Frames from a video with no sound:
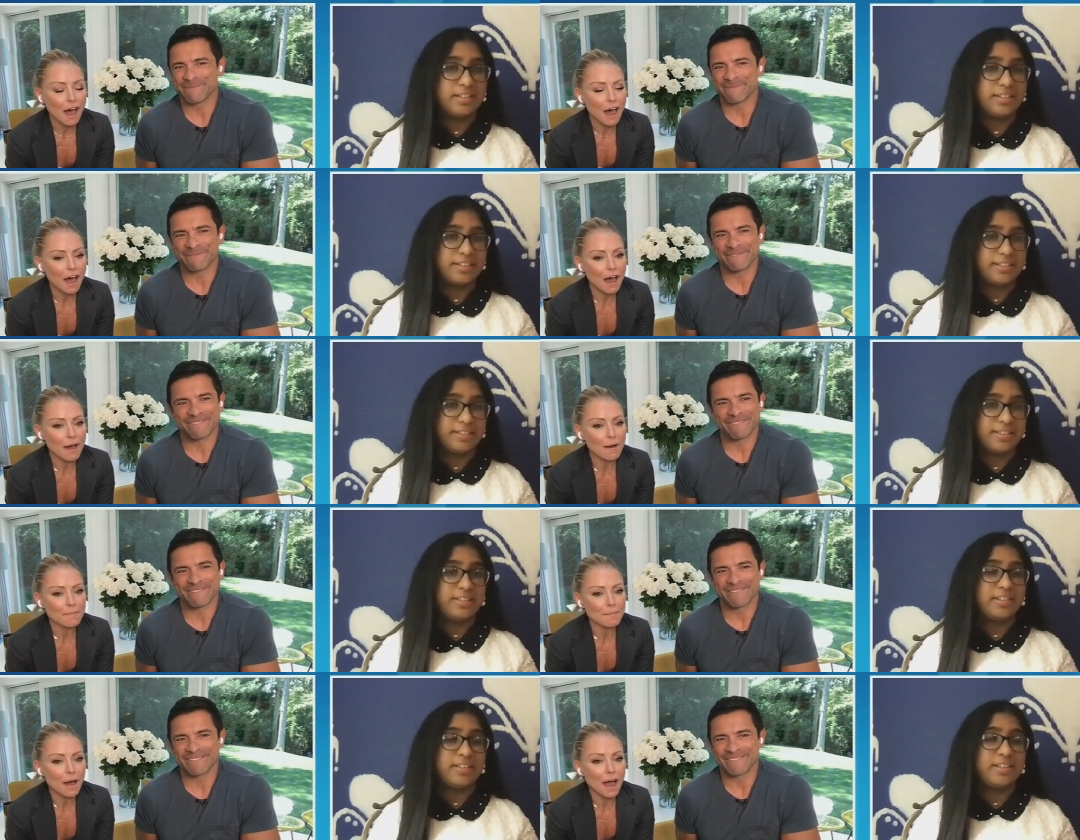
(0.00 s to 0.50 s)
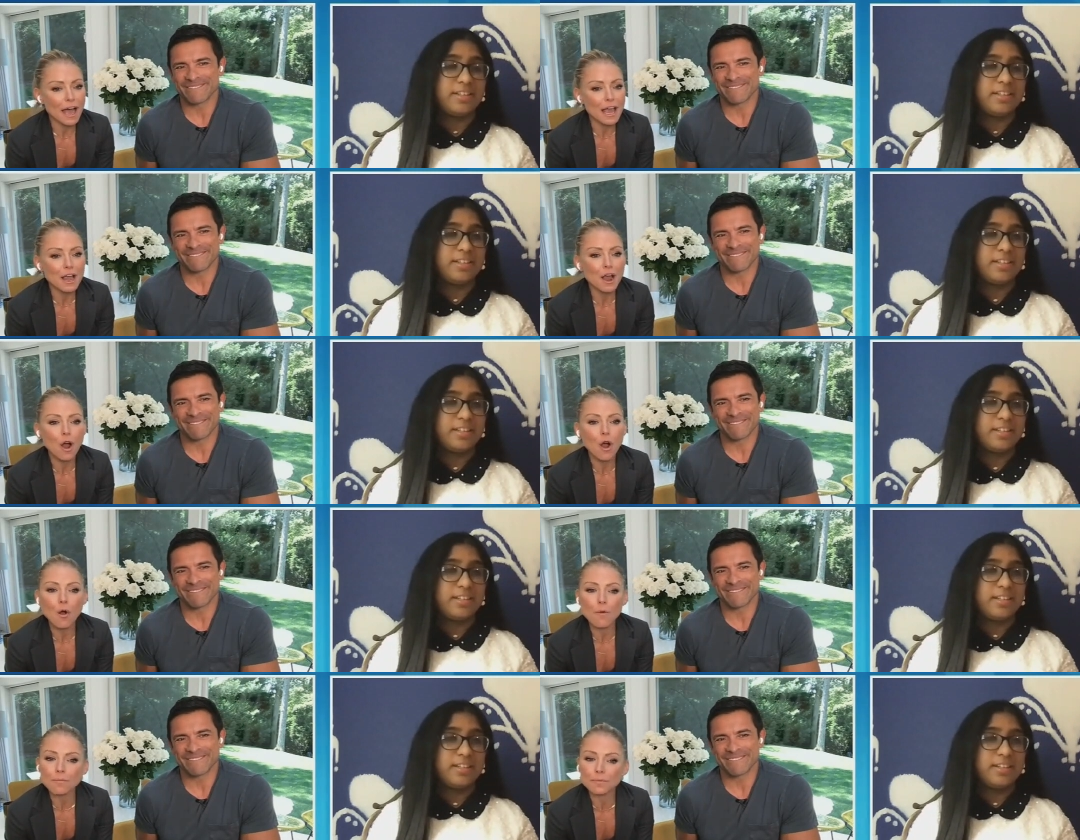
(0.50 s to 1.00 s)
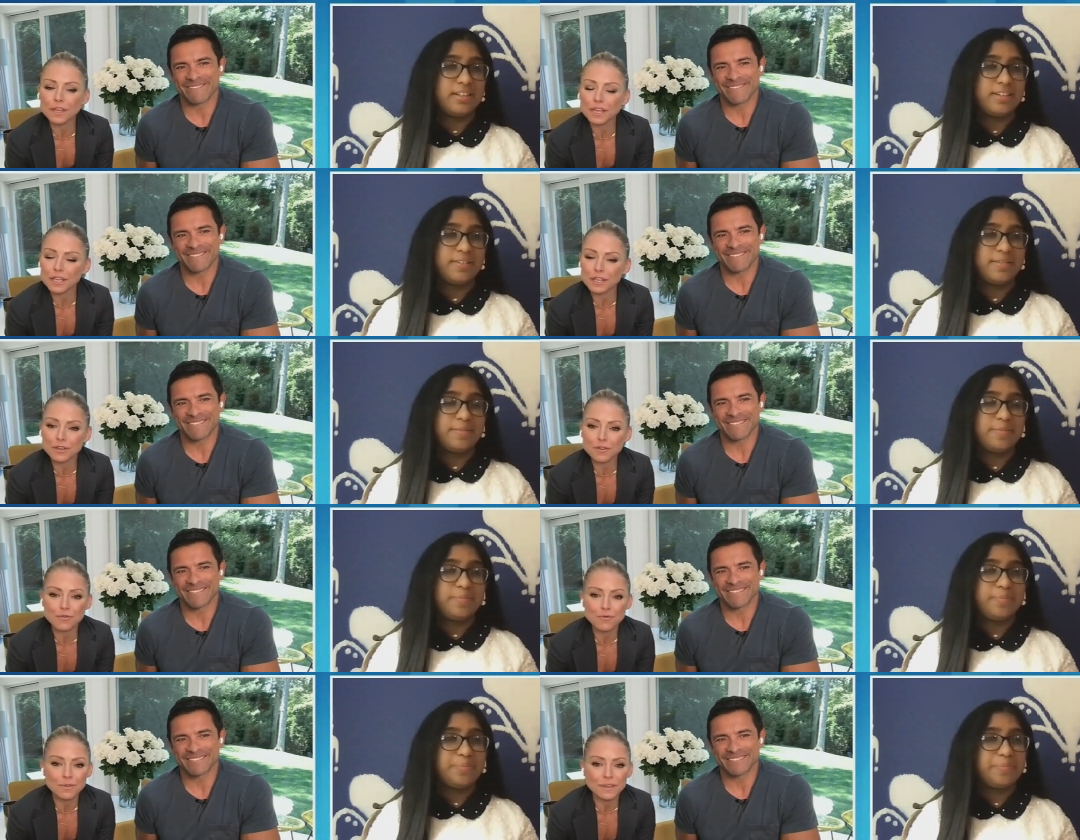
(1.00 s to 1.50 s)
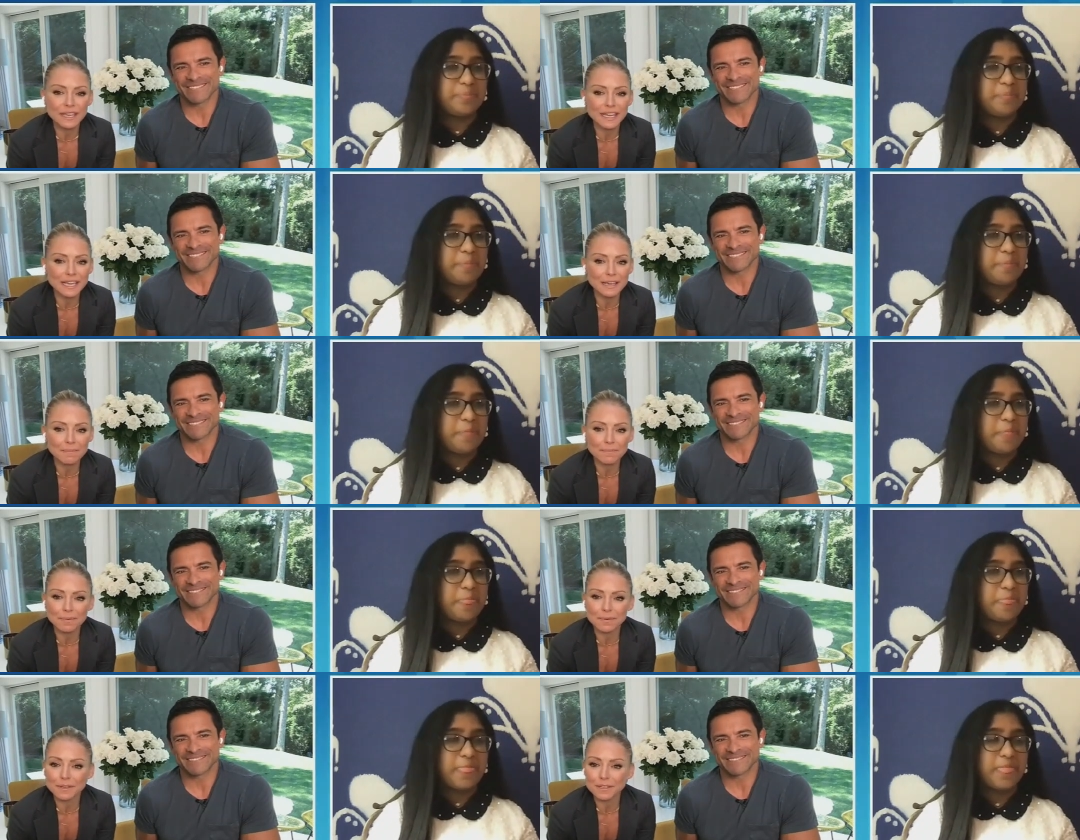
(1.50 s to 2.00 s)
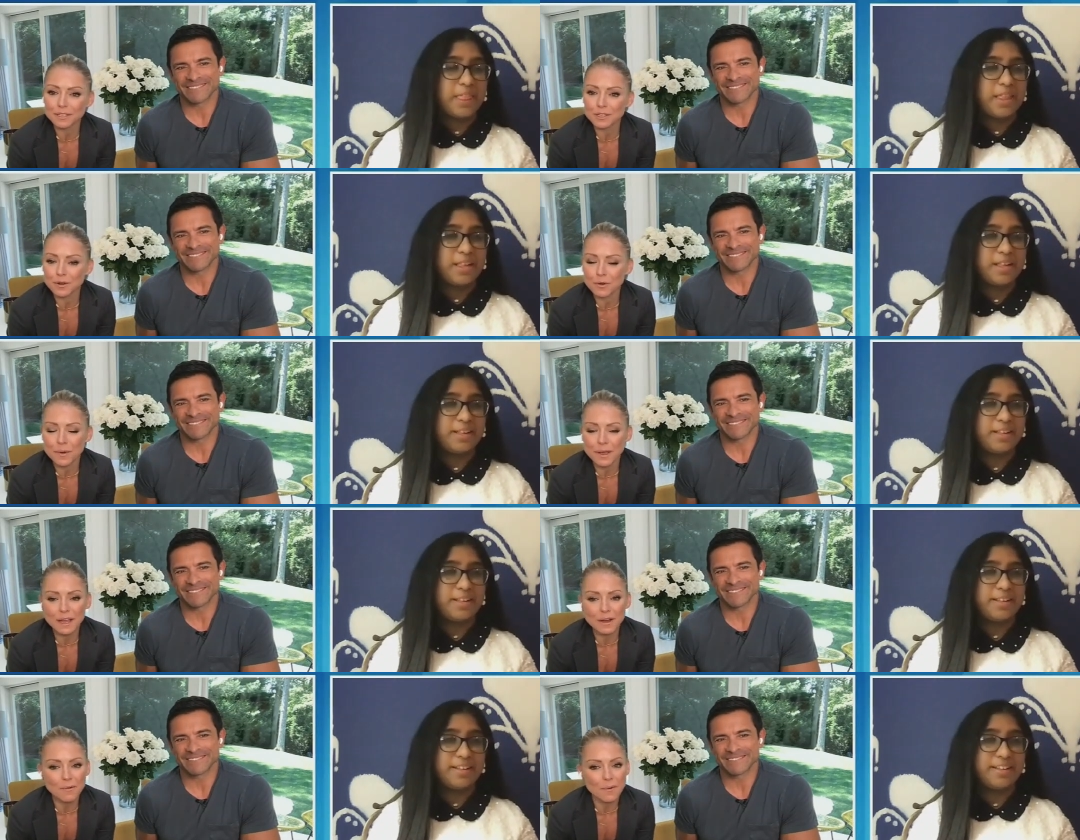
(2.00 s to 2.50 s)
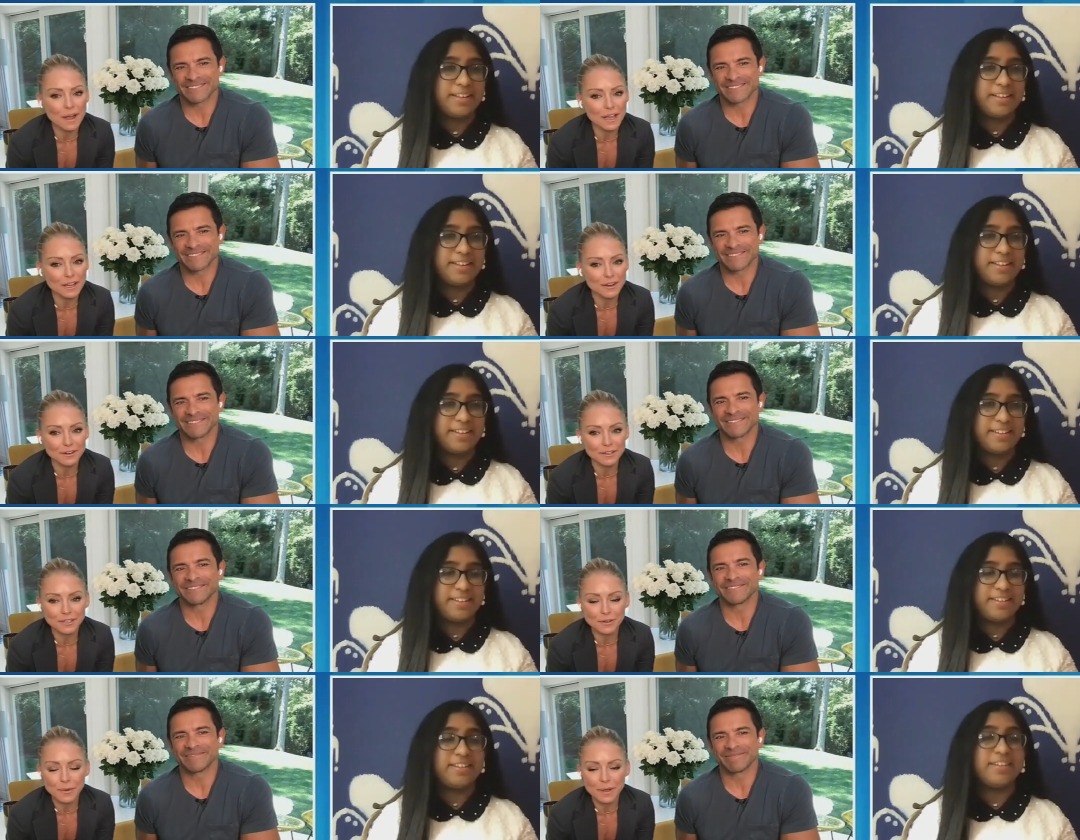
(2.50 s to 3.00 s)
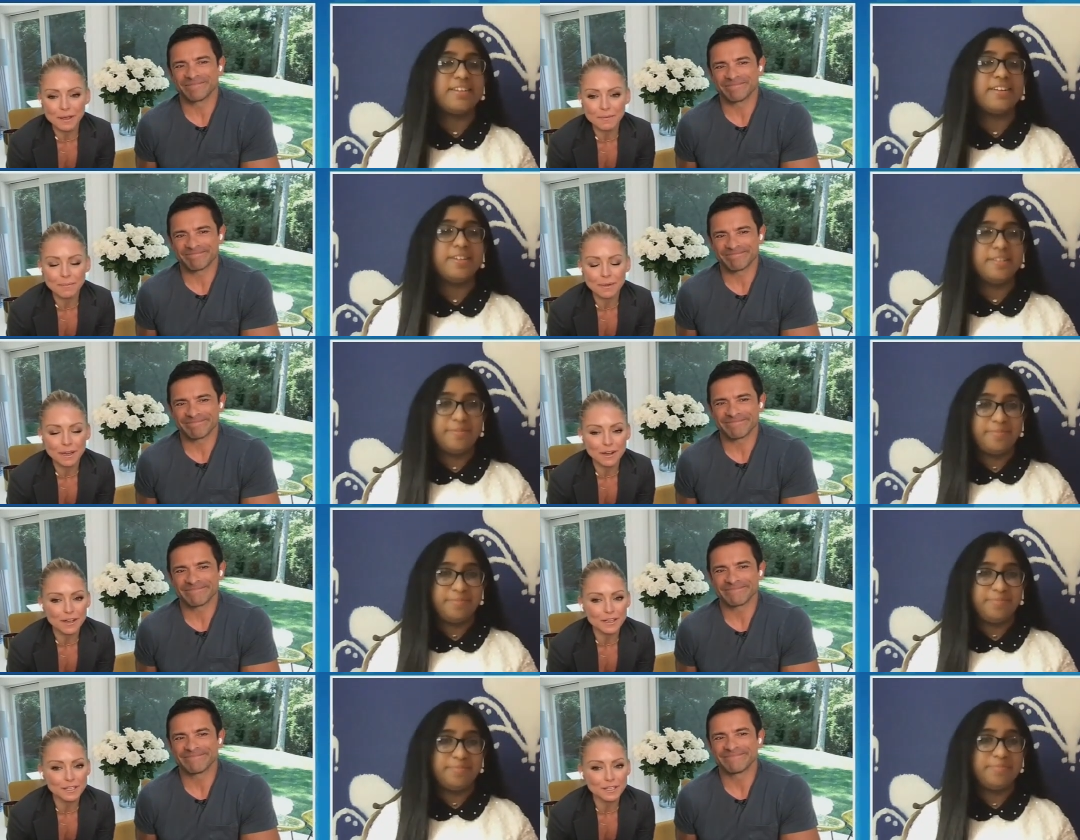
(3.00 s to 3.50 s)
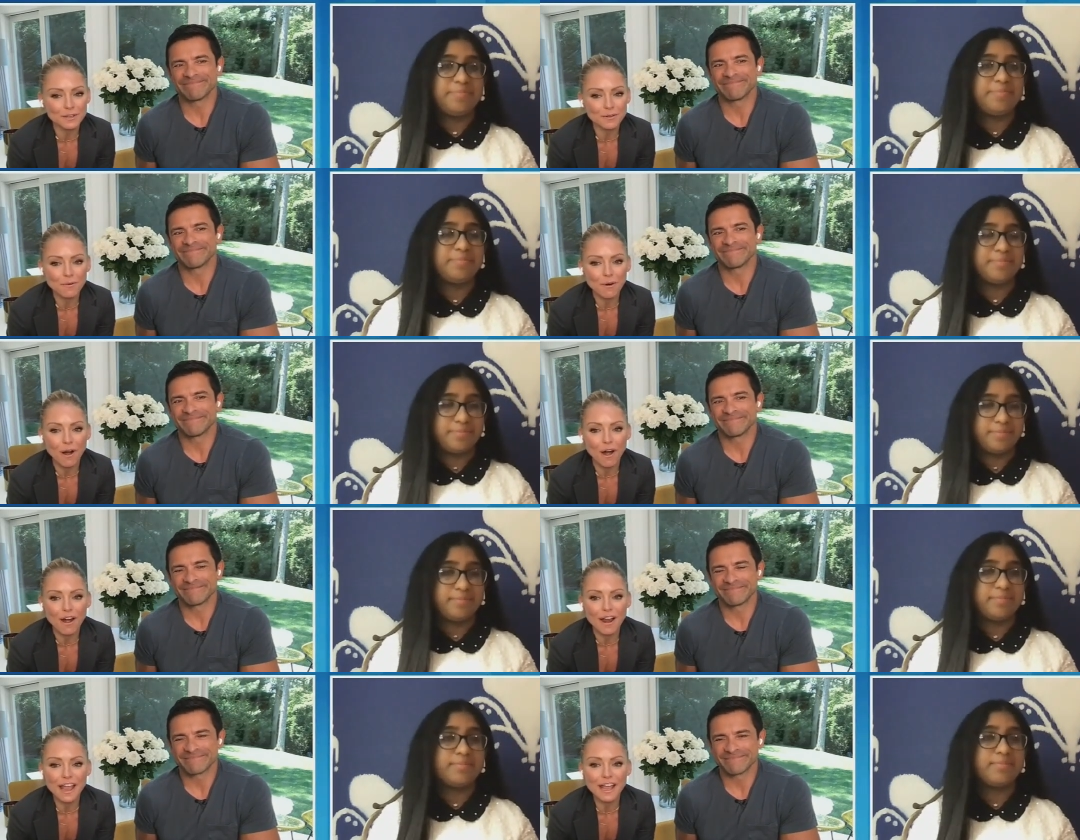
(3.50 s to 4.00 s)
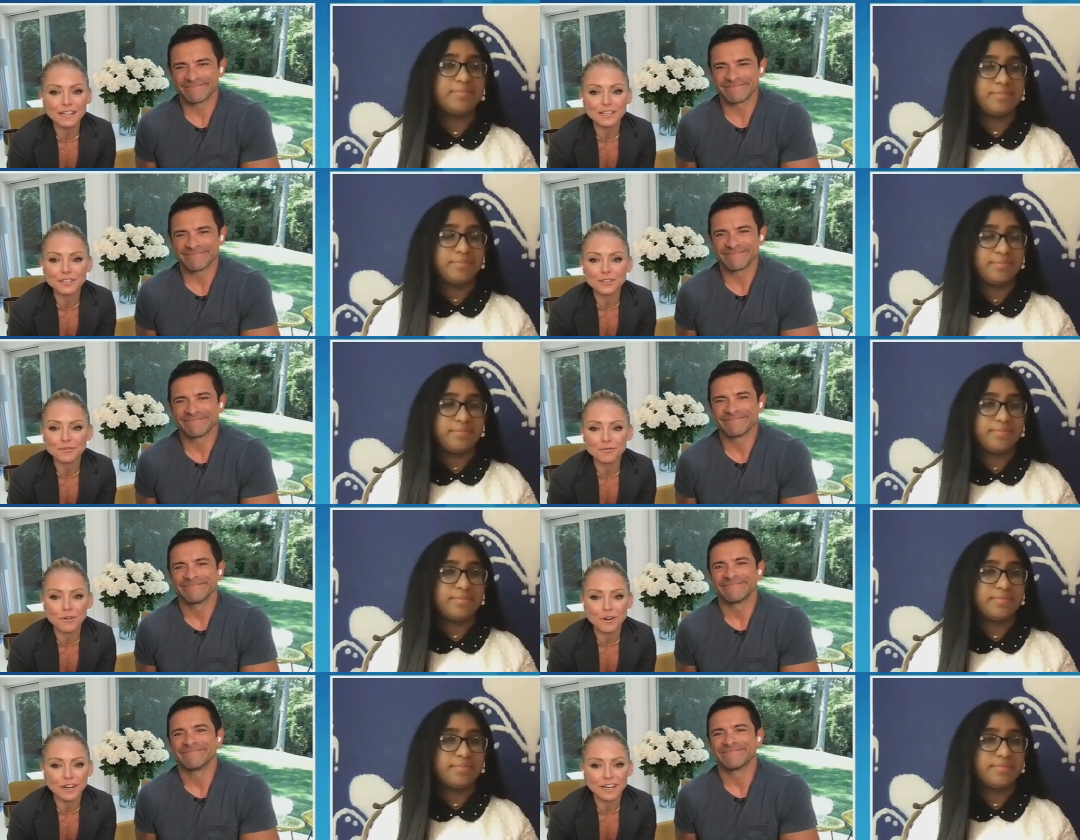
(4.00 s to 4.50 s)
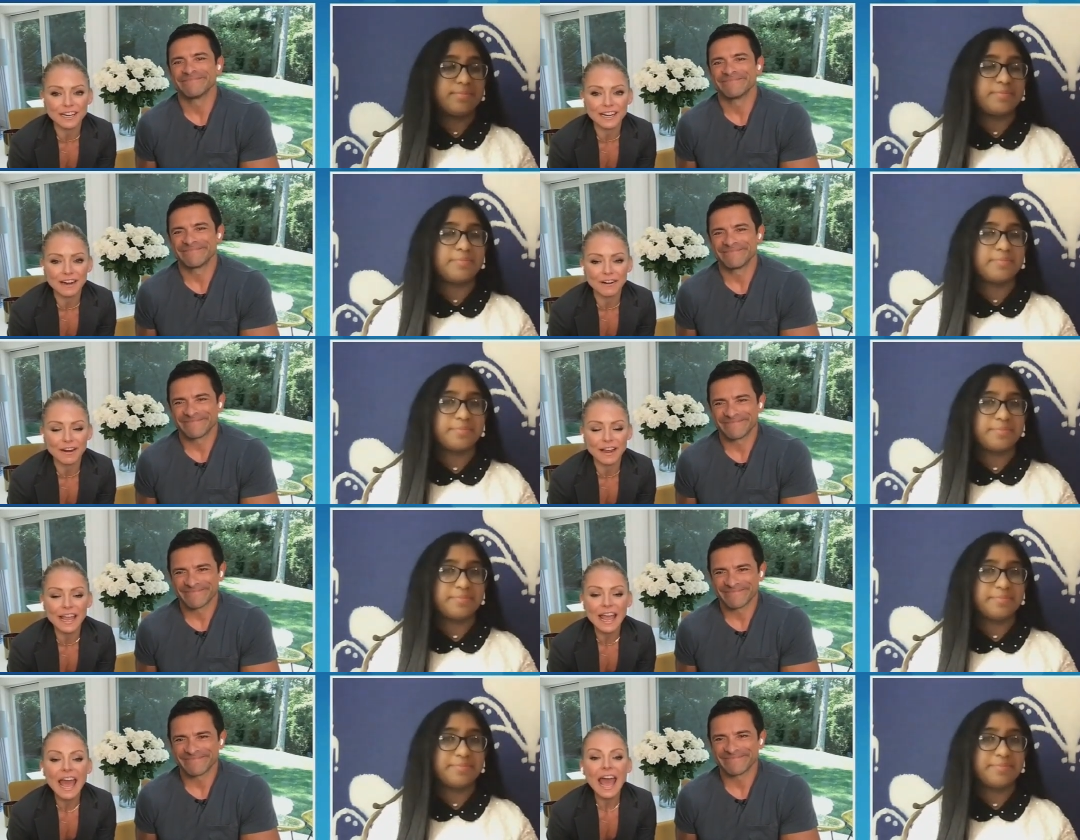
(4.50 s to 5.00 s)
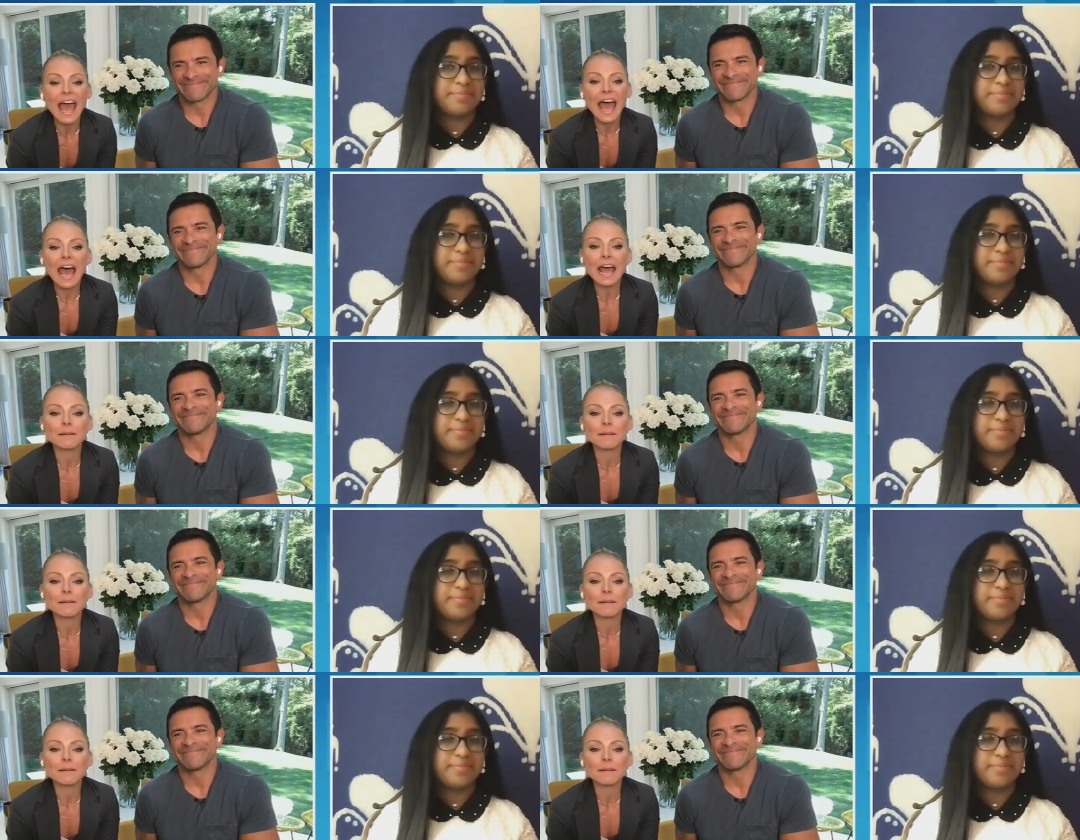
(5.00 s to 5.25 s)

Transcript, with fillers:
Speaker 1: Um, I hope that you keep doing what you're doing because you are extraordinary.